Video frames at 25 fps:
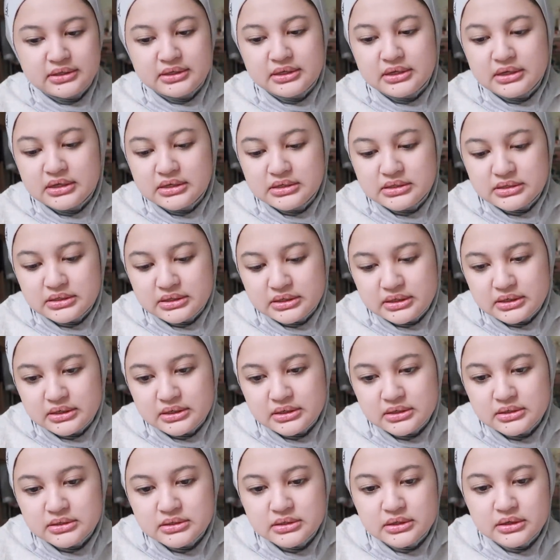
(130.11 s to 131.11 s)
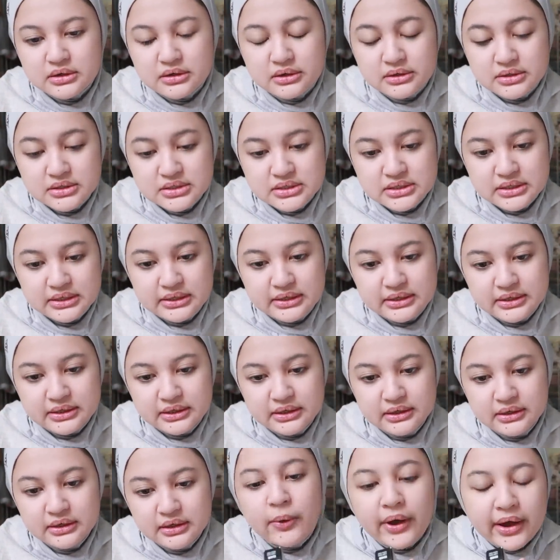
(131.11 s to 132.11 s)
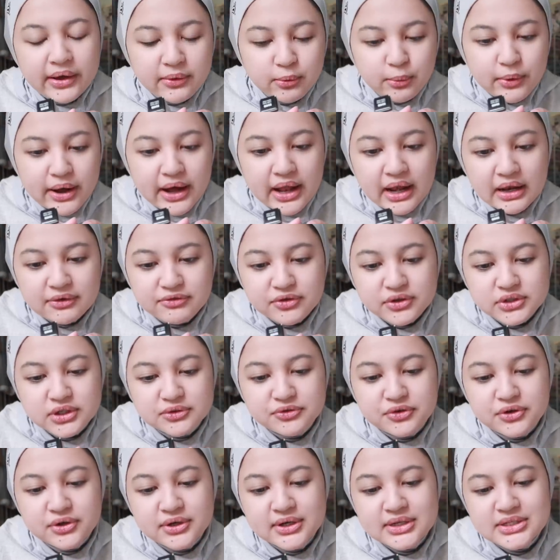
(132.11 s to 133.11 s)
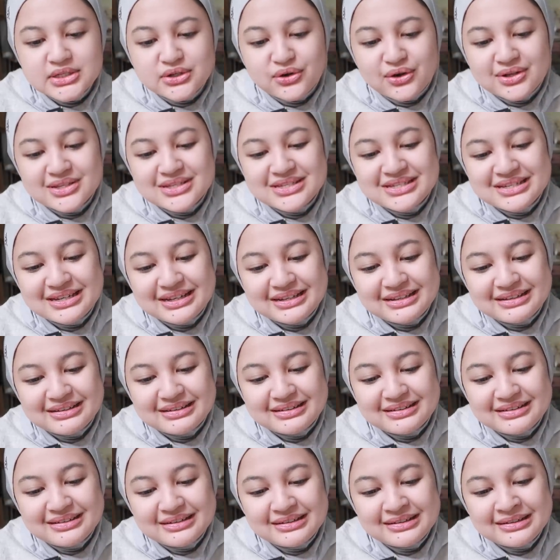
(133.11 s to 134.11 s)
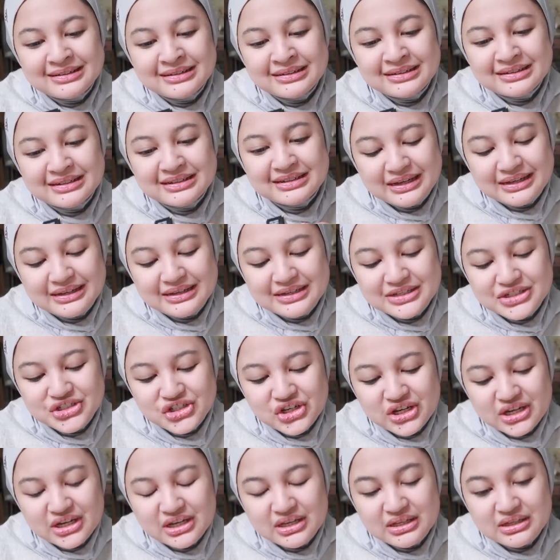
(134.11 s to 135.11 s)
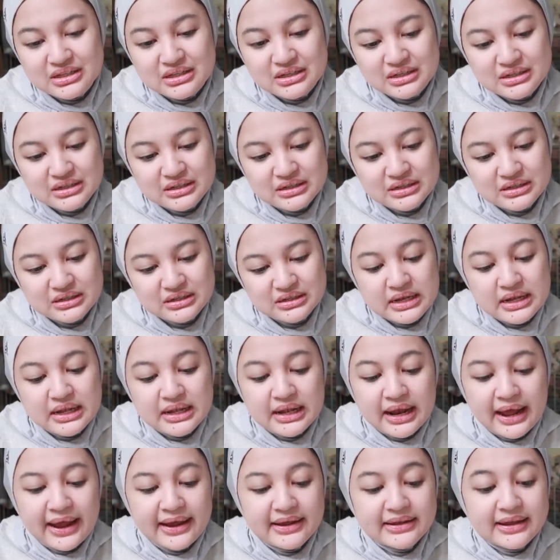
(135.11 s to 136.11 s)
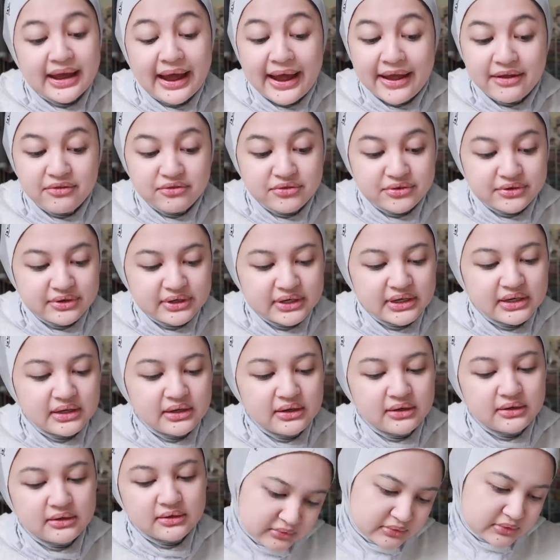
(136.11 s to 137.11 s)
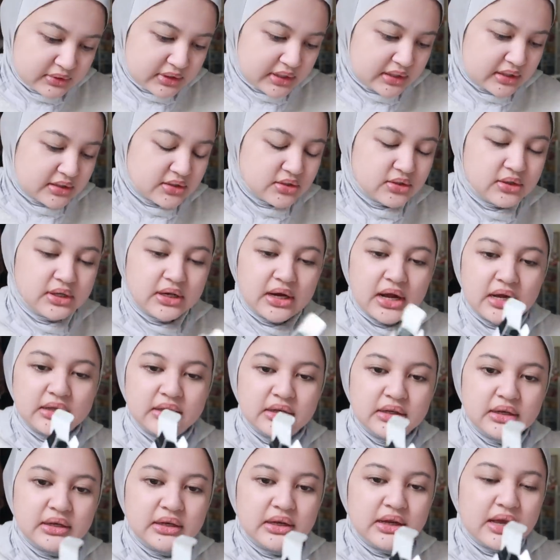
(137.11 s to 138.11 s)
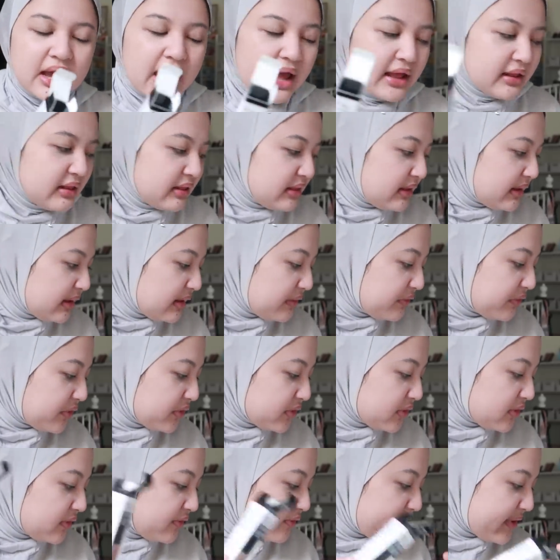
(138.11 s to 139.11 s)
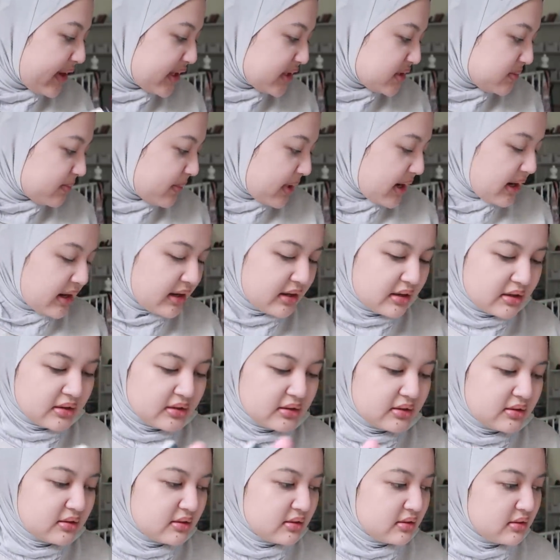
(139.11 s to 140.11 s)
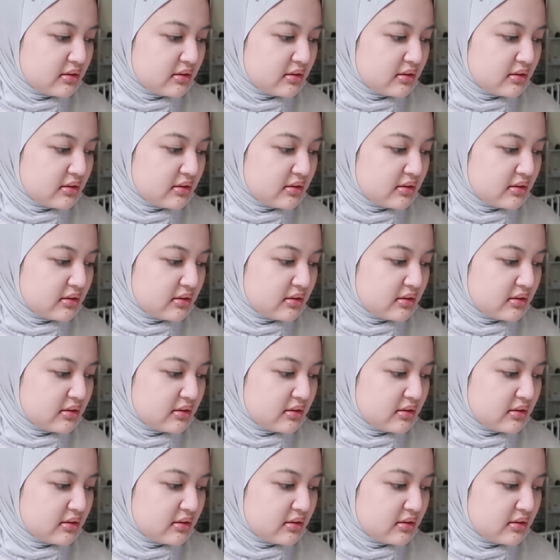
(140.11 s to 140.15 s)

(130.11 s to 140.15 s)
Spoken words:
This is the concealer. Wet n Wild Photo Focus Concealer in the shade Light Ivory. Okay, so dikatakan ini anti-photo flashback.